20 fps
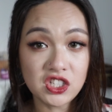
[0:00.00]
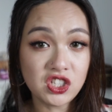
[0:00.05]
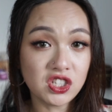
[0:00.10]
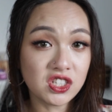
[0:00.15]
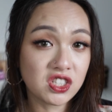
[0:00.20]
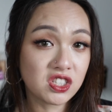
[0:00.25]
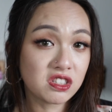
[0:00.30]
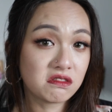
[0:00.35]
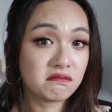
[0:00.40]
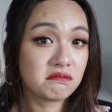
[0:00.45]

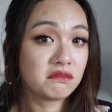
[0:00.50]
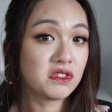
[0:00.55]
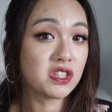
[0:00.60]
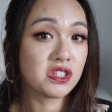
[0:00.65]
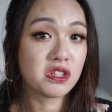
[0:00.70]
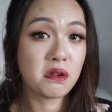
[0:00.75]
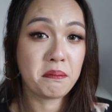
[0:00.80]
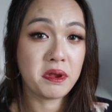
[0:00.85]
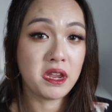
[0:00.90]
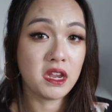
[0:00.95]
just
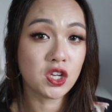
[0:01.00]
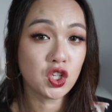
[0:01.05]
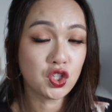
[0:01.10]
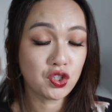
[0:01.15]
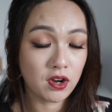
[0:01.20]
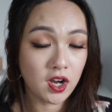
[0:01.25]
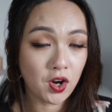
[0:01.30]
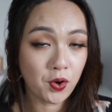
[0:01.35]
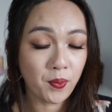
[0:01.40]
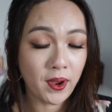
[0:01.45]
disappears
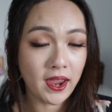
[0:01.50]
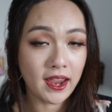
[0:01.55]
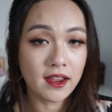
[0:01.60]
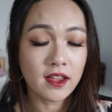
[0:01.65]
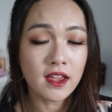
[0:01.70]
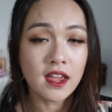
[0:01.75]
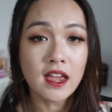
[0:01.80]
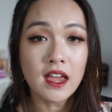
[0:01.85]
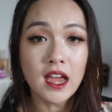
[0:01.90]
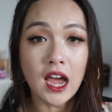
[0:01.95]
straight away.
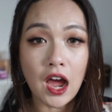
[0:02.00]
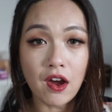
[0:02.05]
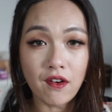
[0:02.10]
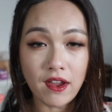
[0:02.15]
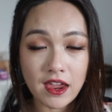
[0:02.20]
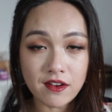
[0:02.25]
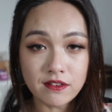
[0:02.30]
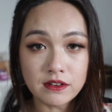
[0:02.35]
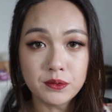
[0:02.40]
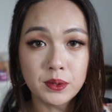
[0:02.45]

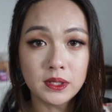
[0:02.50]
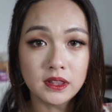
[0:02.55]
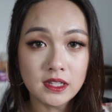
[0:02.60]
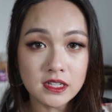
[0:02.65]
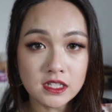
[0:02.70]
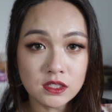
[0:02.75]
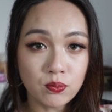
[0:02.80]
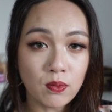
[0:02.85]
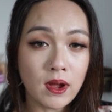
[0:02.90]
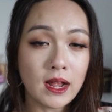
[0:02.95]
However, with
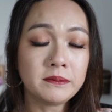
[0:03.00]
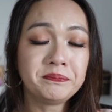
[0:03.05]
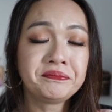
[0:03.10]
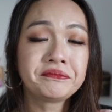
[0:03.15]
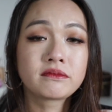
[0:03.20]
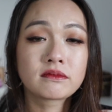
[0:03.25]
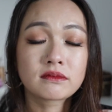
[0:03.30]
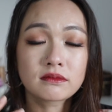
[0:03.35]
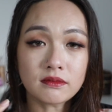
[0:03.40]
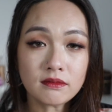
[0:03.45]
this one,
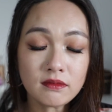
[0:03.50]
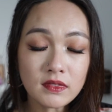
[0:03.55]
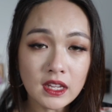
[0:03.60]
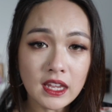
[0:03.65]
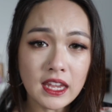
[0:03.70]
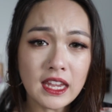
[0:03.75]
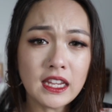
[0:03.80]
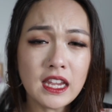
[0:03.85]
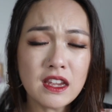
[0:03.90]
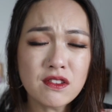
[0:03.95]

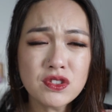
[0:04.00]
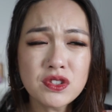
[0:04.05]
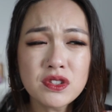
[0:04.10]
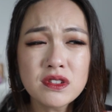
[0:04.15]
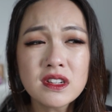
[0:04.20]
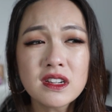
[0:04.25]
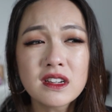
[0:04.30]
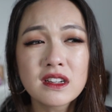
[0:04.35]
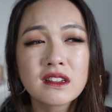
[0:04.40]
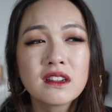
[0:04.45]
it gives you
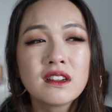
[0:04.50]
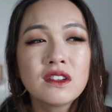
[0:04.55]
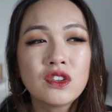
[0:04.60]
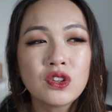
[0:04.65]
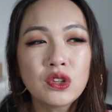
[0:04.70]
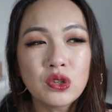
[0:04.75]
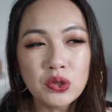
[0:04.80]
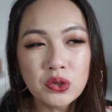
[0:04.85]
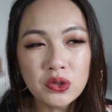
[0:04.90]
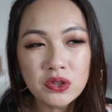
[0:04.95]
a
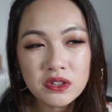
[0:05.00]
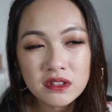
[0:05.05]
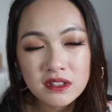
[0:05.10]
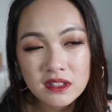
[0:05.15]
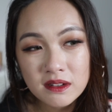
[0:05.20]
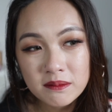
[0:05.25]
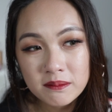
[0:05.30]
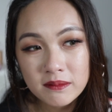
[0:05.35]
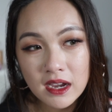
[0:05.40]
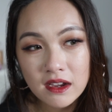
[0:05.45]
good
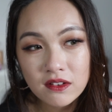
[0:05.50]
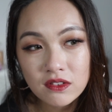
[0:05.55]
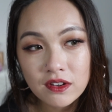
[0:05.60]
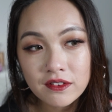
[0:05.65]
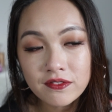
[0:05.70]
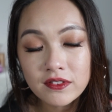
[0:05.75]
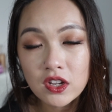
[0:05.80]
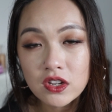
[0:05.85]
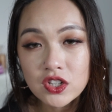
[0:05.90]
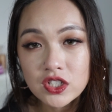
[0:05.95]
amount
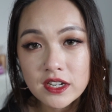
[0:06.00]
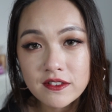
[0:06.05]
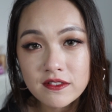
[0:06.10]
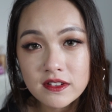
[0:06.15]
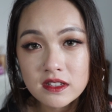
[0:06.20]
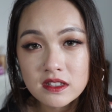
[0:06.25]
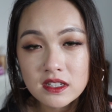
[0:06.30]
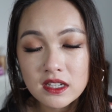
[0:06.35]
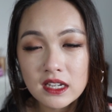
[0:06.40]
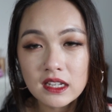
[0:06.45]
of
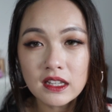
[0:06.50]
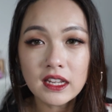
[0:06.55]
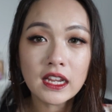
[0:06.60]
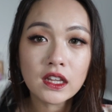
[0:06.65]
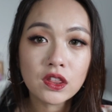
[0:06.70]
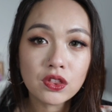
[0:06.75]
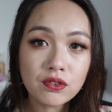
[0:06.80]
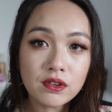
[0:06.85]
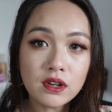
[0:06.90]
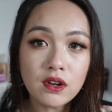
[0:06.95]
longevity,
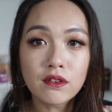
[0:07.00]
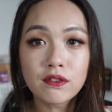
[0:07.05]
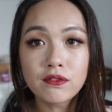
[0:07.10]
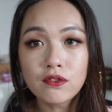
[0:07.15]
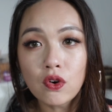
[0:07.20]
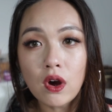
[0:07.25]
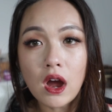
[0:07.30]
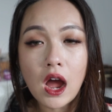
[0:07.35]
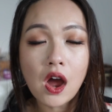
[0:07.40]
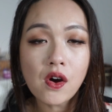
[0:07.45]
like 3 or
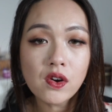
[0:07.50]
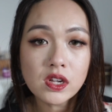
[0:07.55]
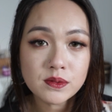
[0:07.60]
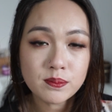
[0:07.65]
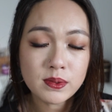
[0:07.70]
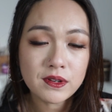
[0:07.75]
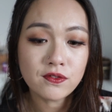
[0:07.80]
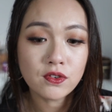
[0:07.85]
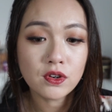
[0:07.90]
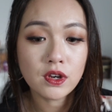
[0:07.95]
4 hours
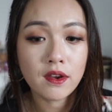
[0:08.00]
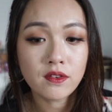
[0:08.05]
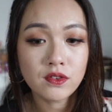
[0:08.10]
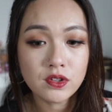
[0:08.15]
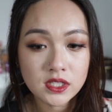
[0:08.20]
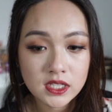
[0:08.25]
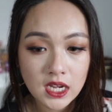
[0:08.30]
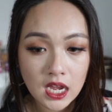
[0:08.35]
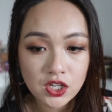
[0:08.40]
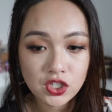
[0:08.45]
before you have to
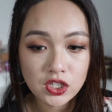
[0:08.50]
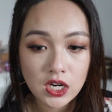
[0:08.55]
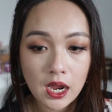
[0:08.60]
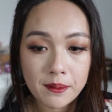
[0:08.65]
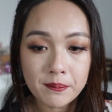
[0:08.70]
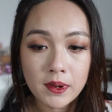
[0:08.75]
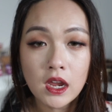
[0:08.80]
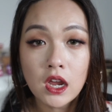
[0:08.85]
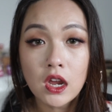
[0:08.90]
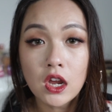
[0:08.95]
touch
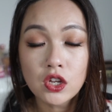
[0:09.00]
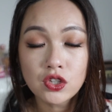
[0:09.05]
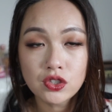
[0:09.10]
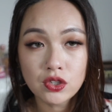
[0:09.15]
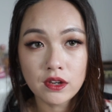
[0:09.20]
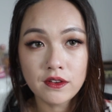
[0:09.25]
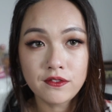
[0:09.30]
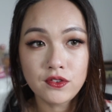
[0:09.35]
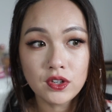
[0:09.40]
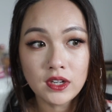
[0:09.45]
up.
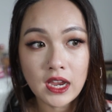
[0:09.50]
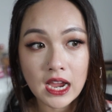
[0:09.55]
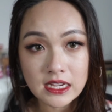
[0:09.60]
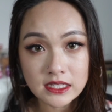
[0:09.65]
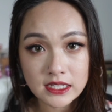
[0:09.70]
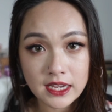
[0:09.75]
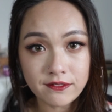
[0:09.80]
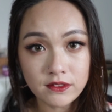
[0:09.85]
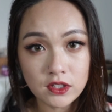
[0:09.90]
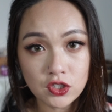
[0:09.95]
So if you
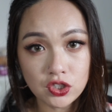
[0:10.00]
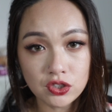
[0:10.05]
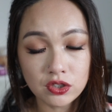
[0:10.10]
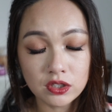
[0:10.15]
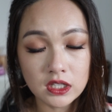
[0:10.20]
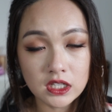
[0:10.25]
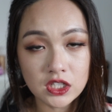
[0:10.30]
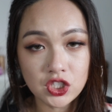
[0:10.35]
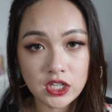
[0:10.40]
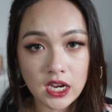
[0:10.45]
guys have the
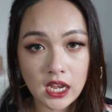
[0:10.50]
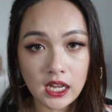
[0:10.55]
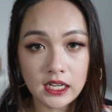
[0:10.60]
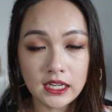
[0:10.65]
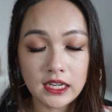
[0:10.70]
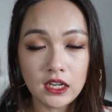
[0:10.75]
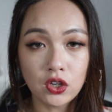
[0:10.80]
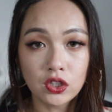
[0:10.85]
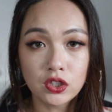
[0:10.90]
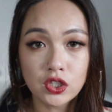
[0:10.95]
Sugar
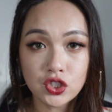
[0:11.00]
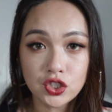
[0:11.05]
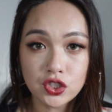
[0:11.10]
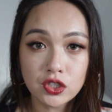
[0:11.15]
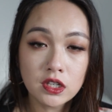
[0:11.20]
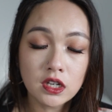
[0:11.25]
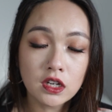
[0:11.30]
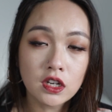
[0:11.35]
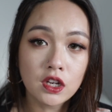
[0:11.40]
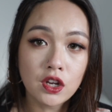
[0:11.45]
Jelly or the
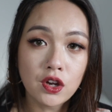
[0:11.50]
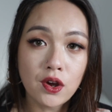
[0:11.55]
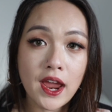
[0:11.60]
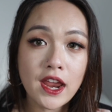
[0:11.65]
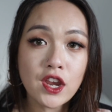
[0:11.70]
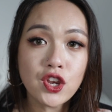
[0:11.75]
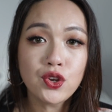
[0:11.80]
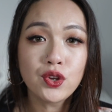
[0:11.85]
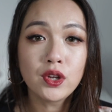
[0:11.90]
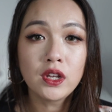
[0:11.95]
Sugar Glow
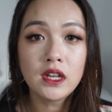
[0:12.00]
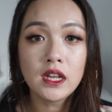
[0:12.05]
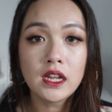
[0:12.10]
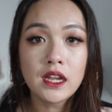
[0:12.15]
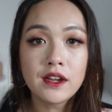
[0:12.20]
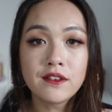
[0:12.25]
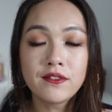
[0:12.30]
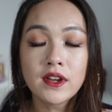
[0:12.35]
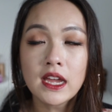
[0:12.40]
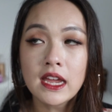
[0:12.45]
and you
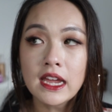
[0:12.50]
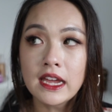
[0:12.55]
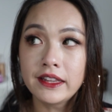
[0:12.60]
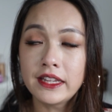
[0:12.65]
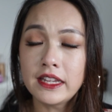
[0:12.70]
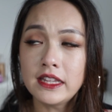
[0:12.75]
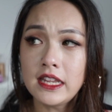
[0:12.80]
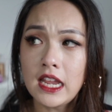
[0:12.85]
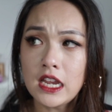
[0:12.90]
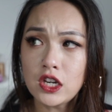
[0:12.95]
love
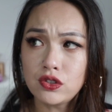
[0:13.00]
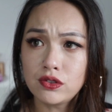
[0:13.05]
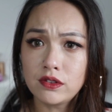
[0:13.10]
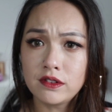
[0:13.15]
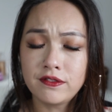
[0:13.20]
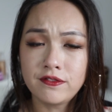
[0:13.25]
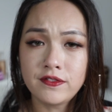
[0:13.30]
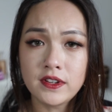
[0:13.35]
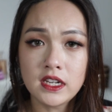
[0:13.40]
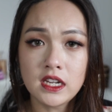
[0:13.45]
the natural
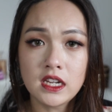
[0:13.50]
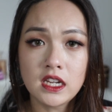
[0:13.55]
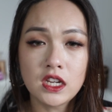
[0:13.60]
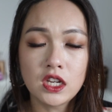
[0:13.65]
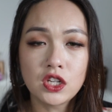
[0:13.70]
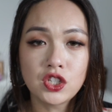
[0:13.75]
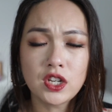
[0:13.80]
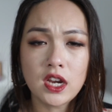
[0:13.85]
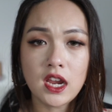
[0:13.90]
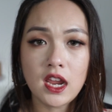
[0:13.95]

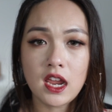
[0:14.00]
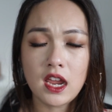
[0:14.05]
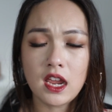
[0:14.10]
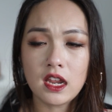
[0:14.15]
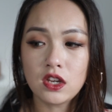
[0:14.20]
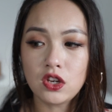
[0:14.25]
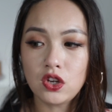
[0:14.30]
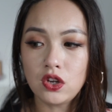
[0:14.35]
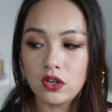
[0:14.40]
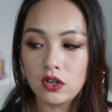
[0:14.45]
finish
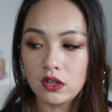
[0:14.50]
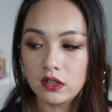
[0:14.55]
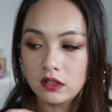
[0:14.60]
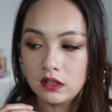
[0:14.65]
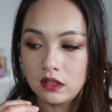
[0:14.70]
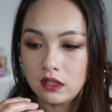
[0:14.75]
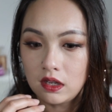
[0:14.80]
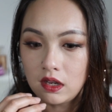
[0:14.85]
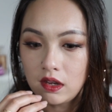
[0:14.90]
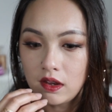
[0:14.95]
and you know
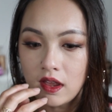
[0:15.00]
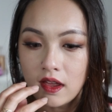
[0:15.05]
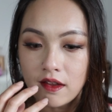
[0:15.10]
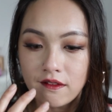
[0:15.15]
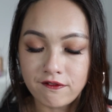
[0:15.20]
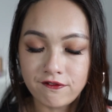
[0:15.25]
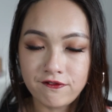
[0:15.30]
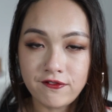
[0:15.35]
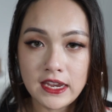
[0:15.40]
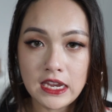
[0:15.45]
the
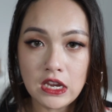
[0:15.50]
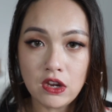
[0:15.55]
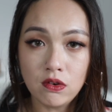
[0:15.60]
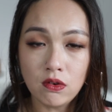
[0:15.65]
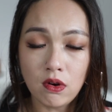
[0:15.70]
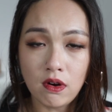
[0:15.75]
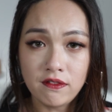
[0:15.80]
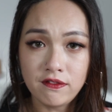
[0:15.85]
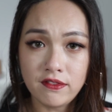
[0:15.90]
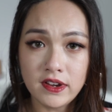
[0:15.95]

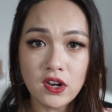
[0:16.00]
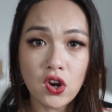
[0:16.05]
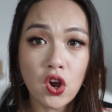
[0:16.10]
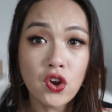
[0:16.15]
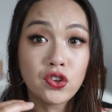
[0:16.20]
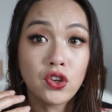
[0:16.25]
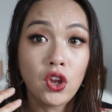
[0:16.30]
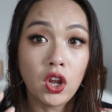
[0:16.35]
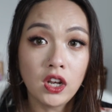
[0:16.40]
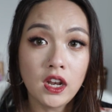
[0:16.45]
feel of it
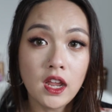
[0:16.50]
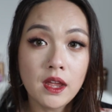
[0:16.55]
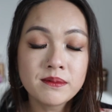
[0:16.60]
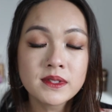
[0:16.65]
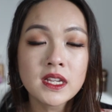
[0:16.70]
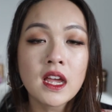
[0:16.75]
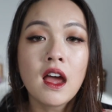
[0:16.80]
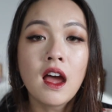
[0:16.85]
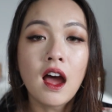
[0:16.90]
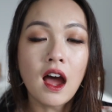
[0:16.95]
on your
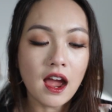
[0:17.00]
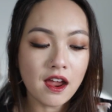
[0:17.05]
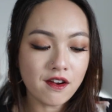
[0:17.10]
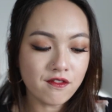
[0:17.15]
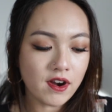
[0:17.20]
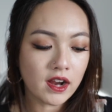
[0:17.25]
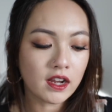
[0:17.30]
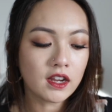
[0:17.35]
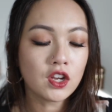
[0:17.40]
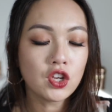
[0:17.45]
lips, I
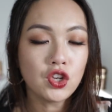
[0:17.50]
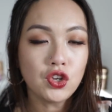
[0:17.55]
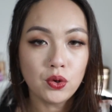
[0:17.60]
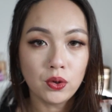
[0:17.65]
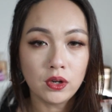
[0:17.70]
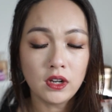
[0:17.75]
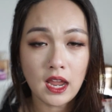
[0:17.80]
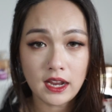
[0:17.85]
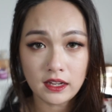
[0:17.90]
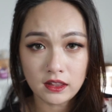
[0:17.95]
reckon you
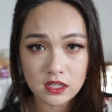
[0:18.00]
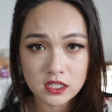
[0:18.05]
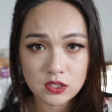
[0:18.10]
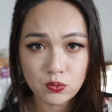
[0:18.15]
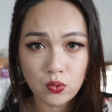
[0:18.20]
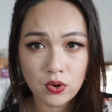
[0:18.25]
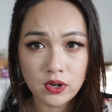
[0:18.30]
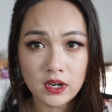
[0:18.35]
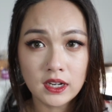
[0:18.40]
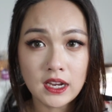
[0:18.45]
like this
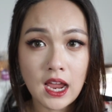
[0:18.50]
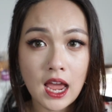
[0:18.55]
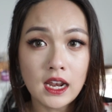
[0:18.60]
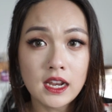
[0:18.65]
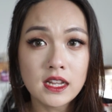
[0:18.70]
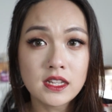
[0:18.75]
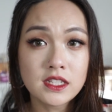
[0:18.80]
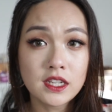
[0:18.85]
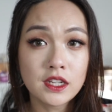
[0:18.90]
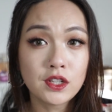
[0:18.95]

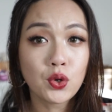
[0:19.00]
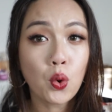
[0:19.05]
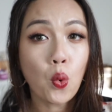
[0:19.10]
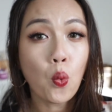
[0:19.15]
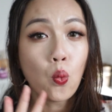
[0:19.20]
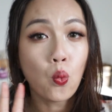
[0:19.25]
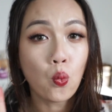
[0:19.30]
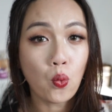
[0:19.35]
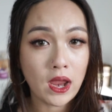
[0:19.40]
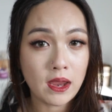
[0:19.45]
watercolor tint
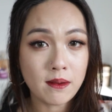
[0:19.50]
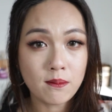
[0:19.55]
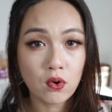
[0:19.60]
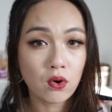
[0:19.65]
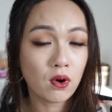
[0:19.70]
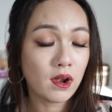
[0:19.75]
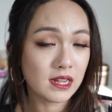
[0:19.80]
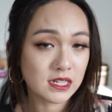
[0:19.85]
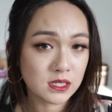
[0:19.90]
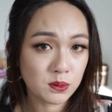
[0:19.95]
way
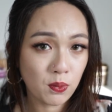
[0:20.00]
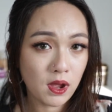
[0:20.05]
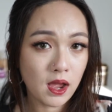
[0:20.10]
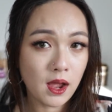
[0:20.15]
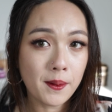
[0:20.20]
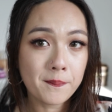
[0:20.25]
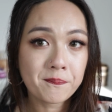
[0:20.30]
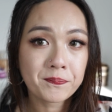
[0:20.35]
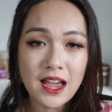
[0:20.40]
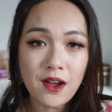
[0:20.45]
more as
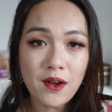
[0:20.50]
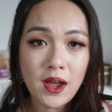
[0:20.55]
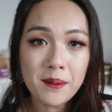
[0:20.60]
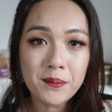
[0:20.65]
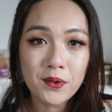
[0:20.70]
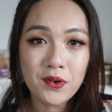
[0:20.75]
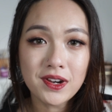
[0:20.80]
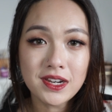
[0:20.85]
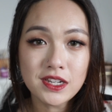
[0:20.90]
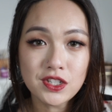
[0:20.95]
well. Now I'm
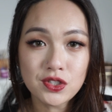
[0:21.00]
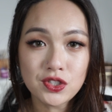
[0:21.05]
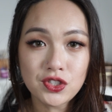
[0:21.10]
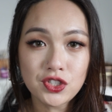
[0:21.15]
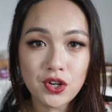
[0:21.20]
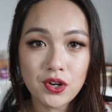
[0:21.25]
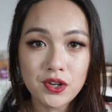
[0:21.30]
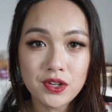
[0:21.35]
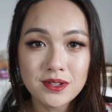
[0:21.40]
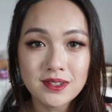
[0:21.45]
going to
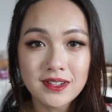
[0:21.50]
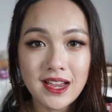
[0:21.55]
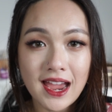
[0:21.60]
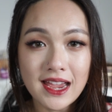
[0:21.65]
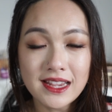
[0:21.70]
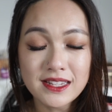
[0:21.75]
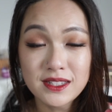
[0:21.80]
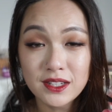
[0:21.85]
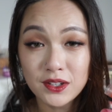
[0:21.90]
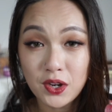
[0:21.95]
show you
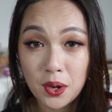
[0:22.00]
guys the